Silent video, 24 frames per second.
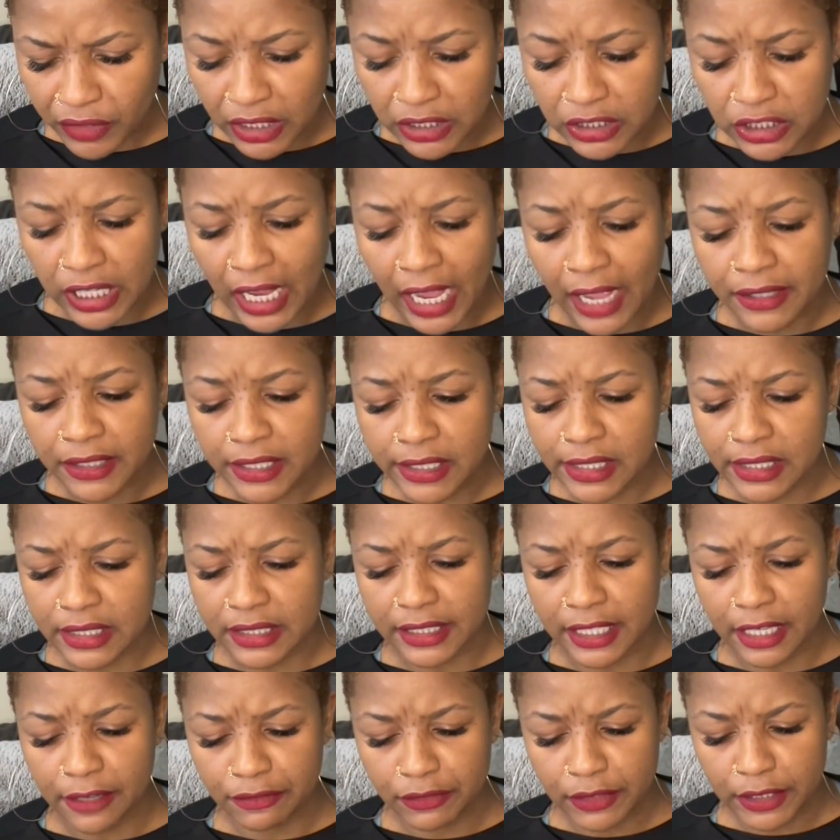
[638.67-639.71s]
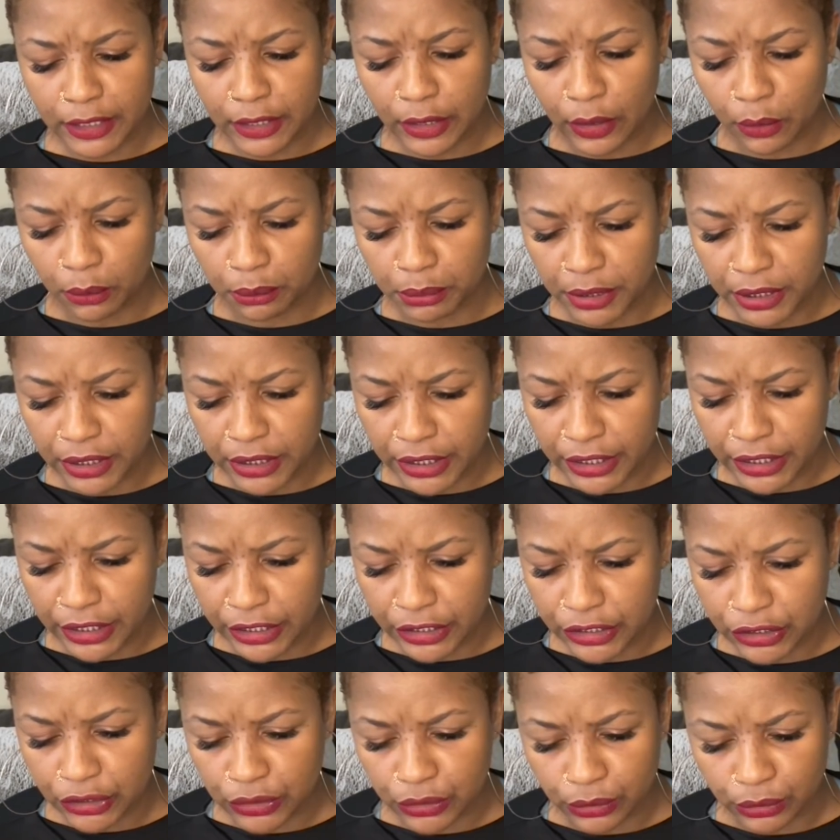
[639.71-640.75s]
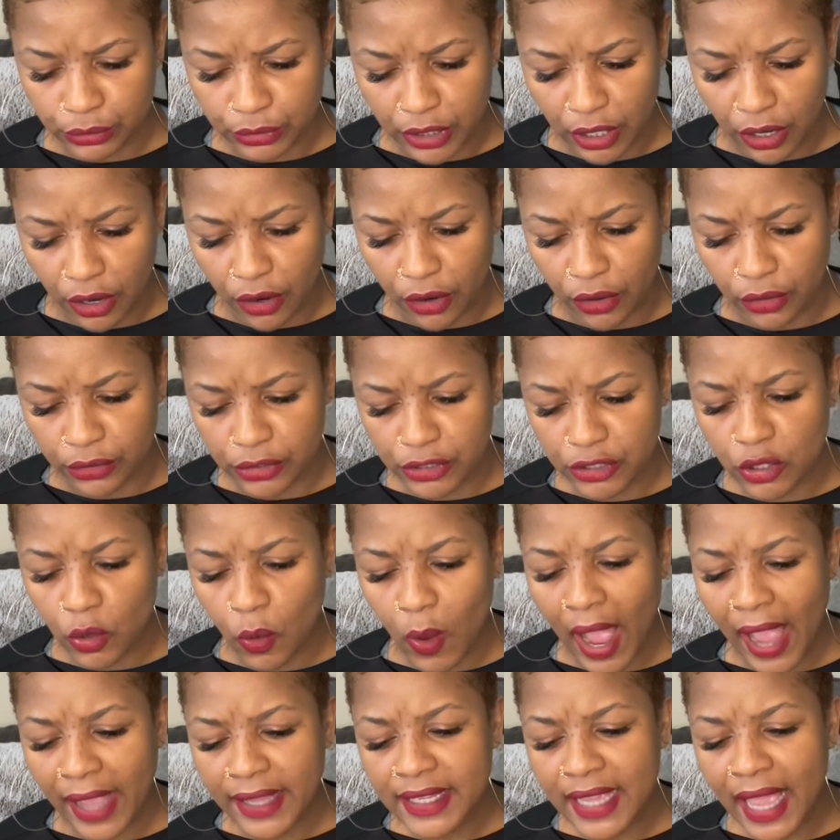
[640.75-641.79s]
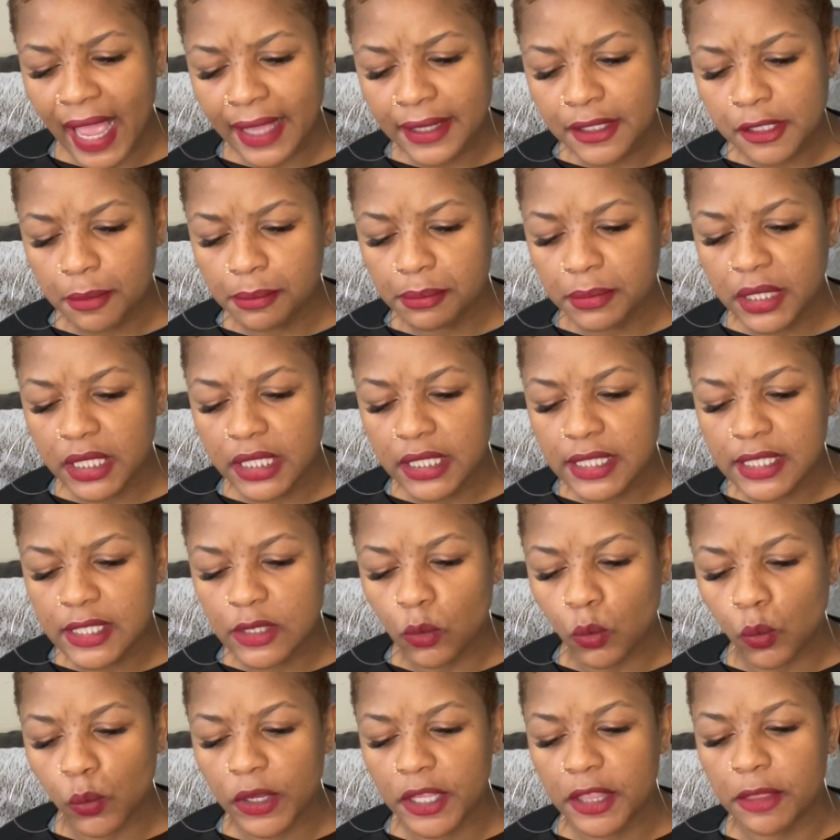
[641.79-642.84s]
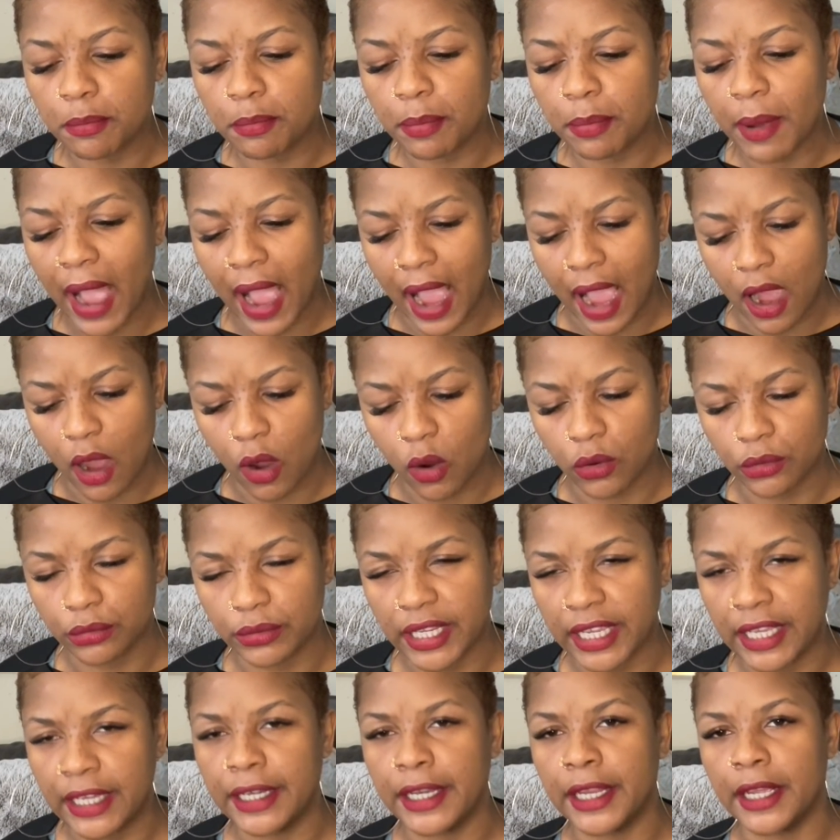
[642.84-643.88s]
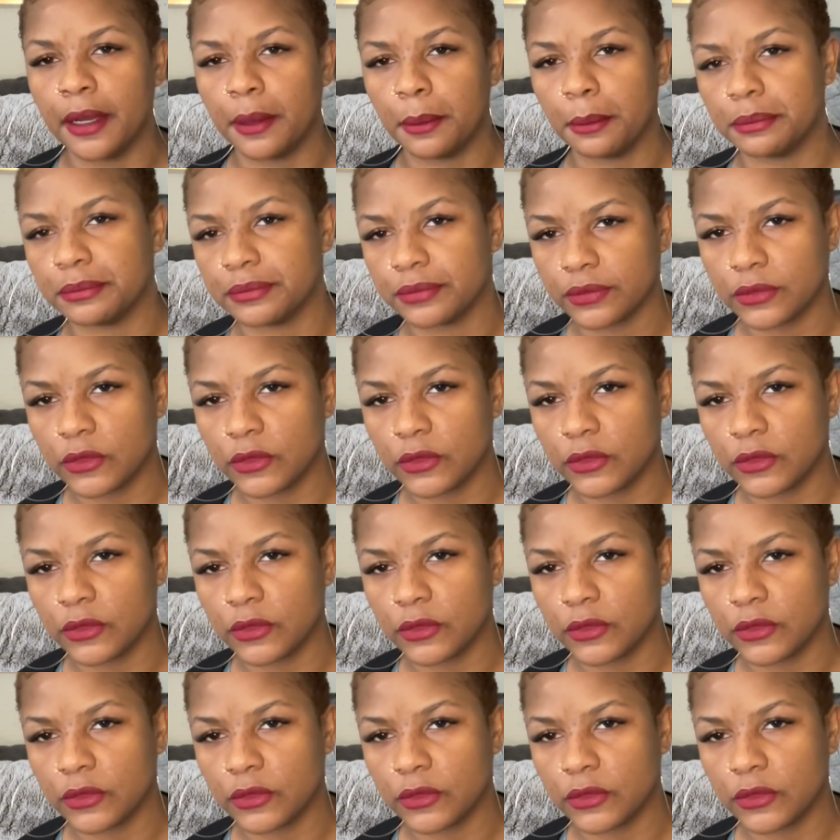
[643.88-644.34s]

Child, this is definitely going to be an issue, y'all. So Ayana meets with Bao and them.